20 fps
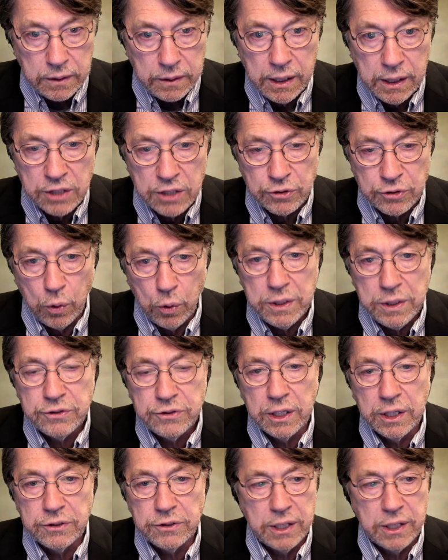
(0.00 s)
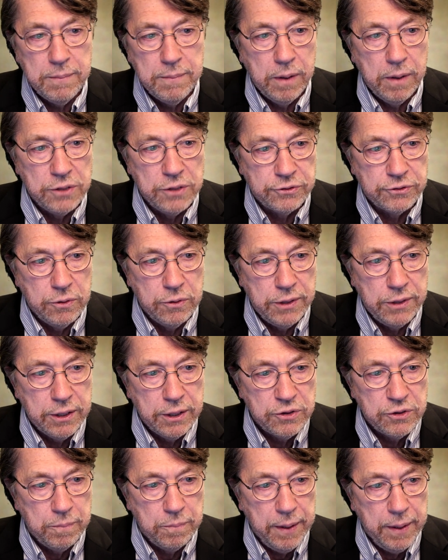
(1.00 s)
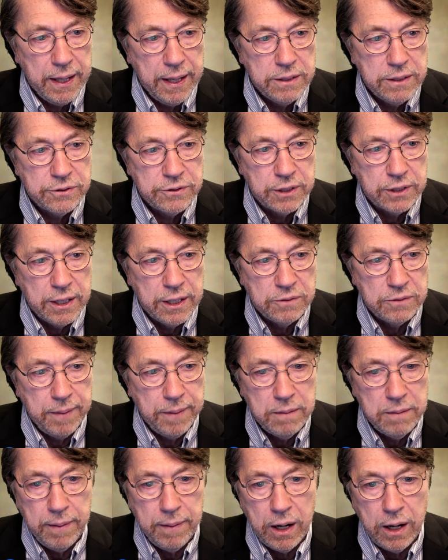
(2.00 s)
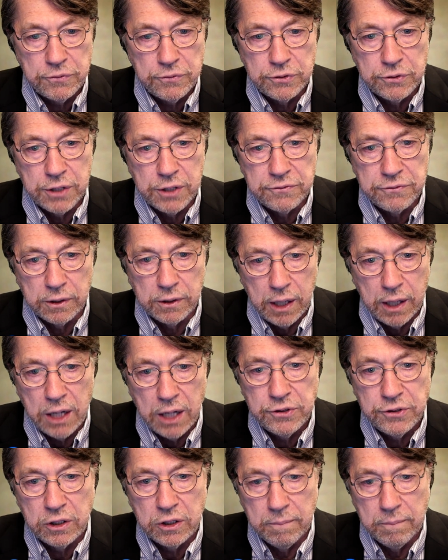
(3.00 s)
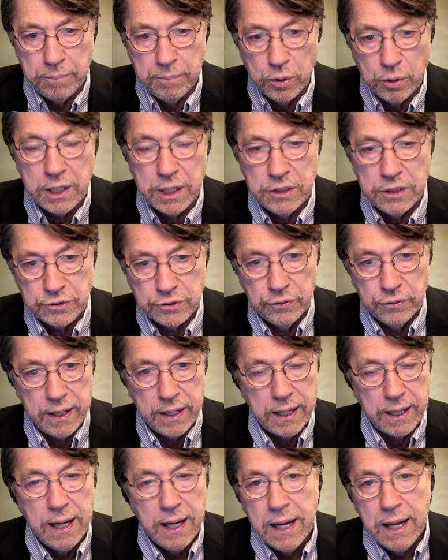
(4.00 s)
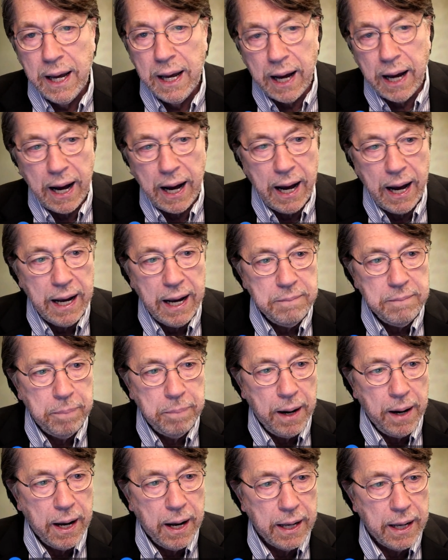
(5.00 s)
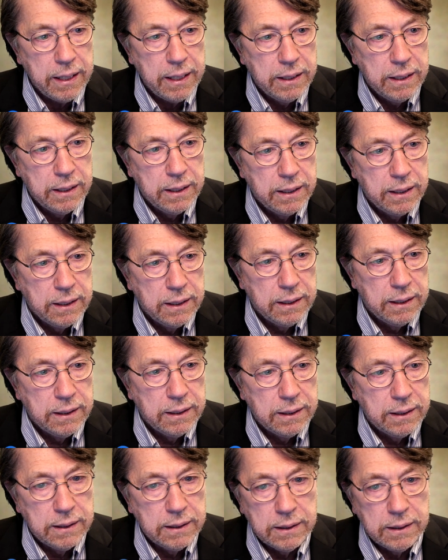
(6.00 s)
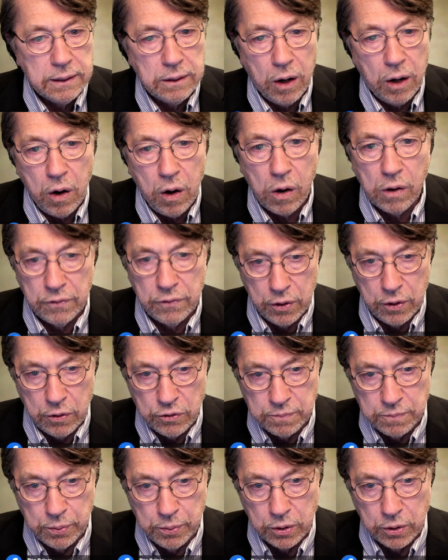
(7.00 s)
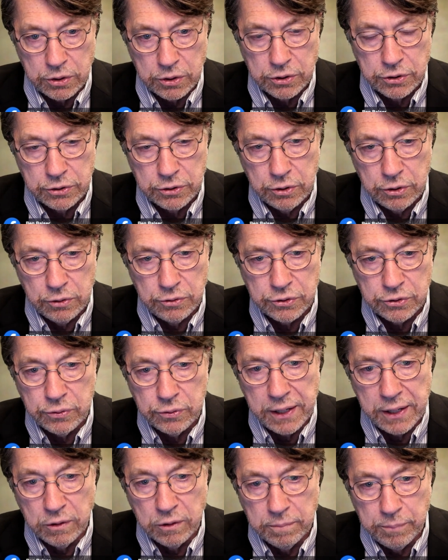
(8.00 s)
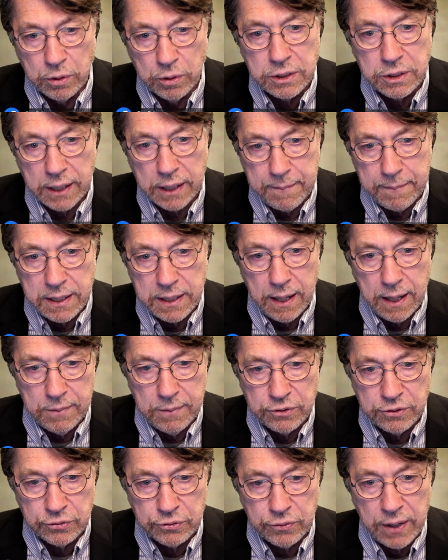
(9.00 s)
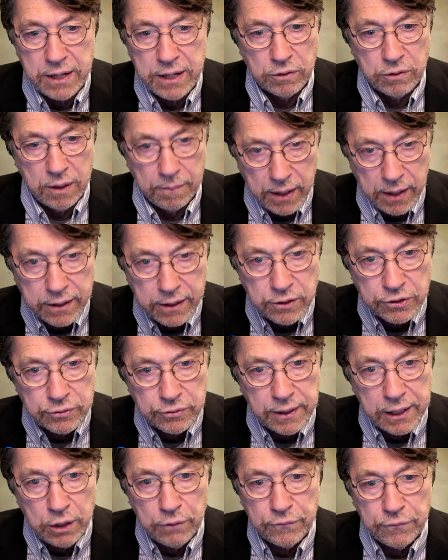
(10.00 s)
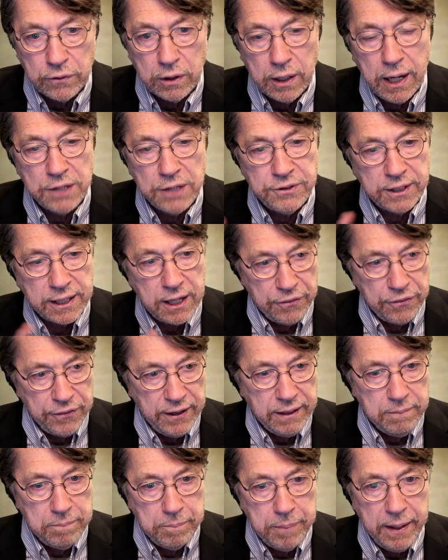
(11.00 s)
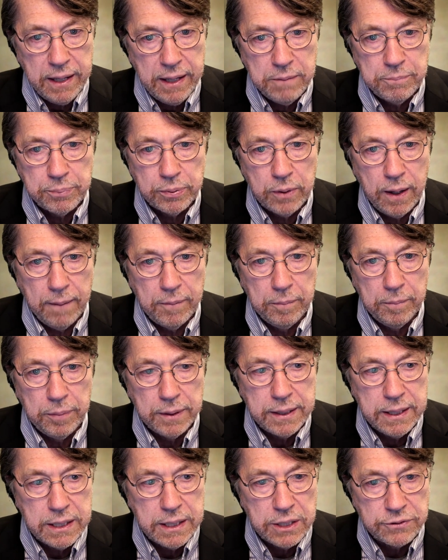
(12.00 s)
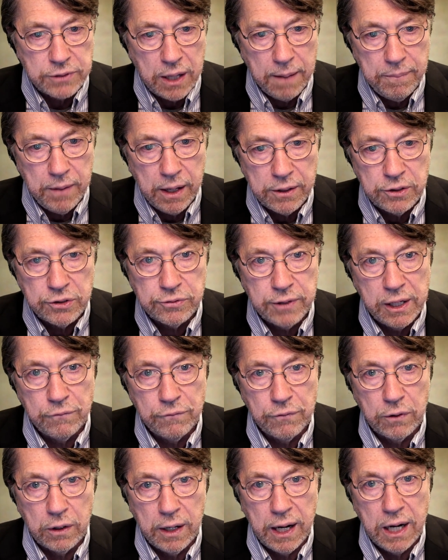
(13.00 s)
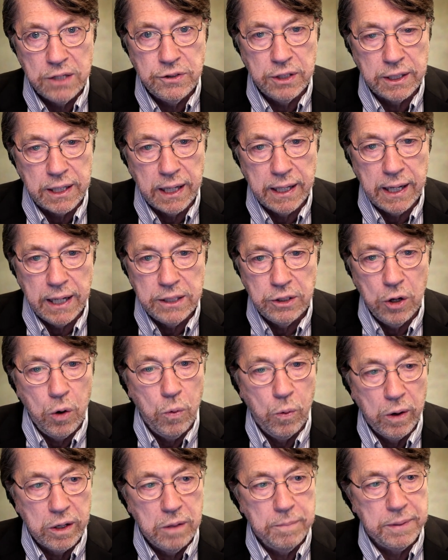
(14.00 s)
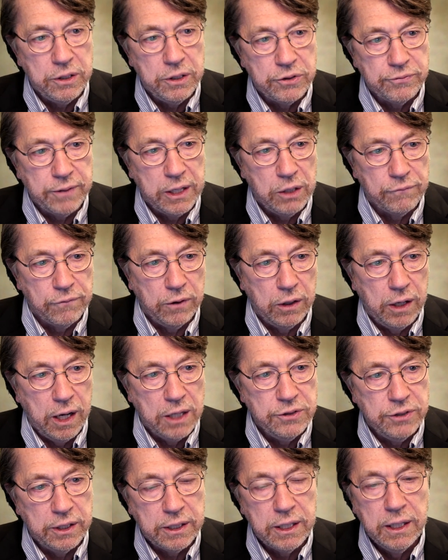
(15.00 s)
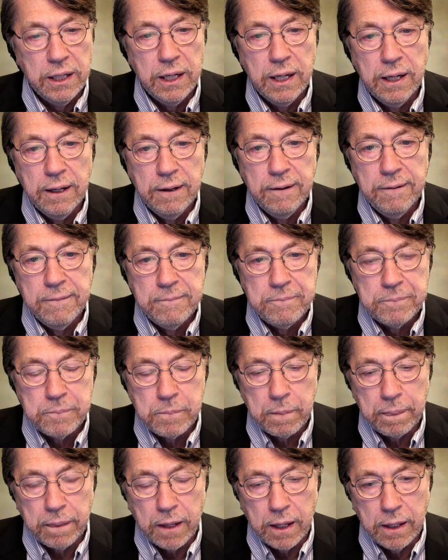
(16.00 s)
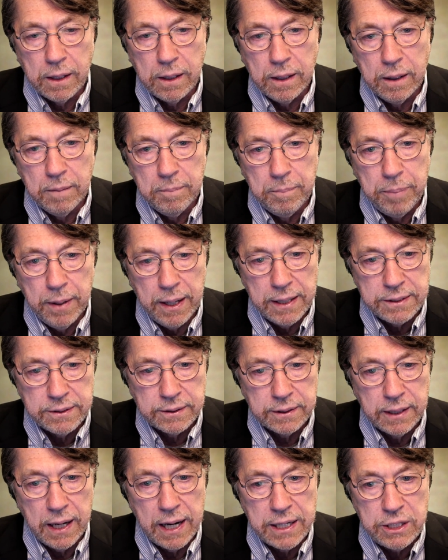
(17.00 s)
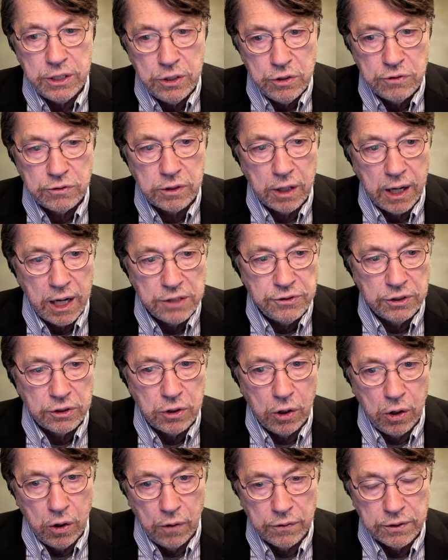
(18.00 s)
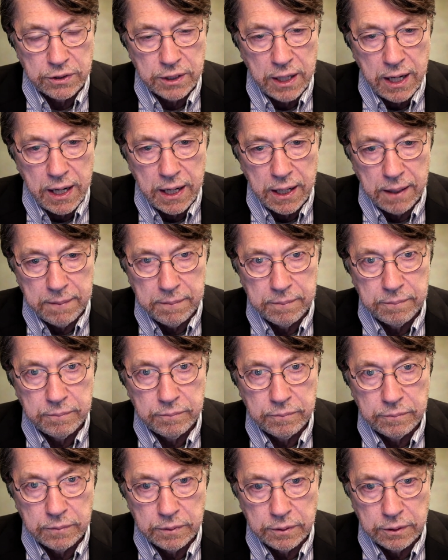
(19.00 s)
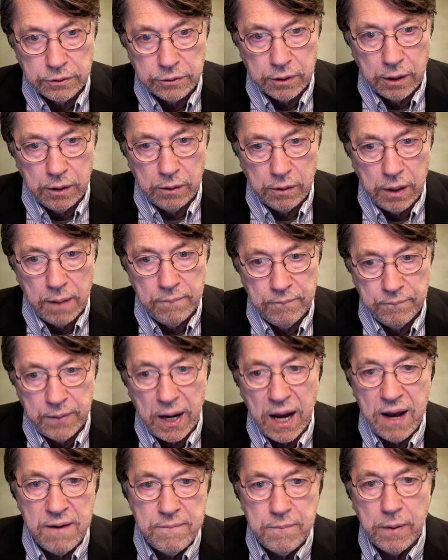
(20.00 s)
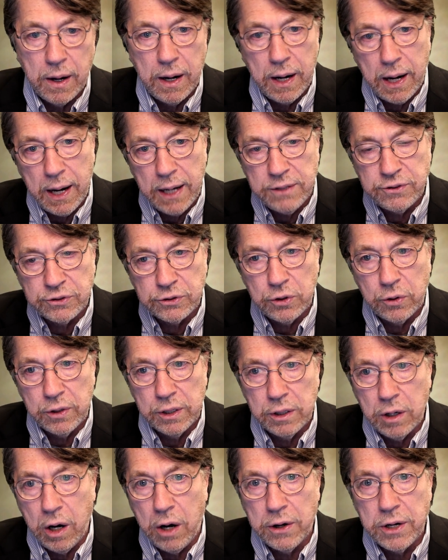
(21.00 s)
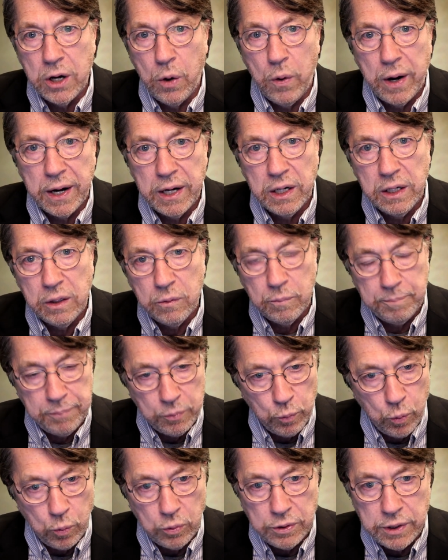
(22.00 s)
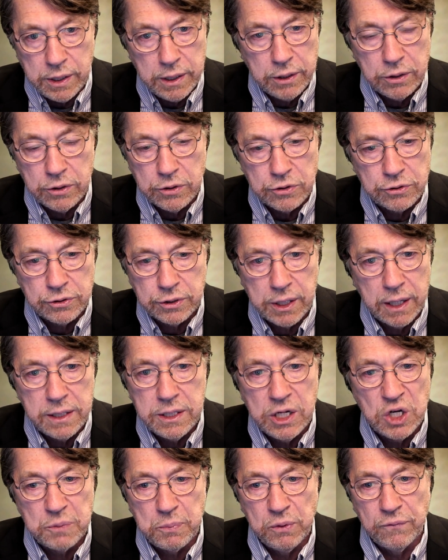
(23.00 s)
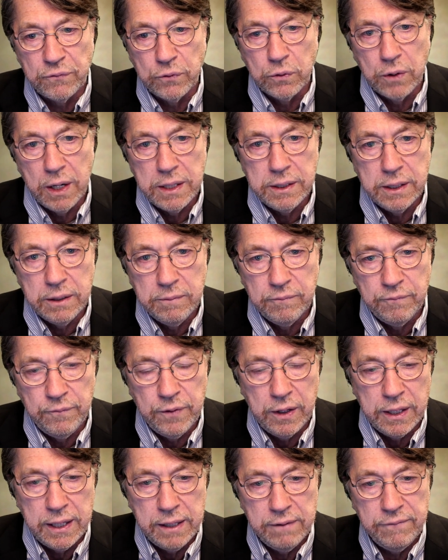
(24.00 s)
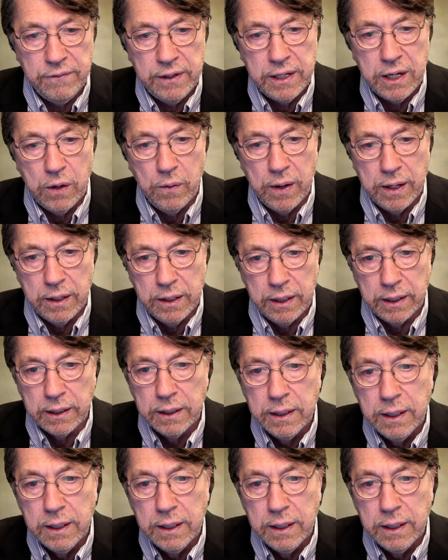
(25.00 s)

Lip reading: It's only 16 months. So there's Ben Bowser says the Logic book is great. I buy all of those books, those trainer books. I mean, I'm a trainer. I'm not a trainer for Logic. I think Ben probably is. I'm not a trainer for Logic, and I don't want to be a trainer for Logic. But I use Logic all the time. I started audio editing 10 years before I did any video editing.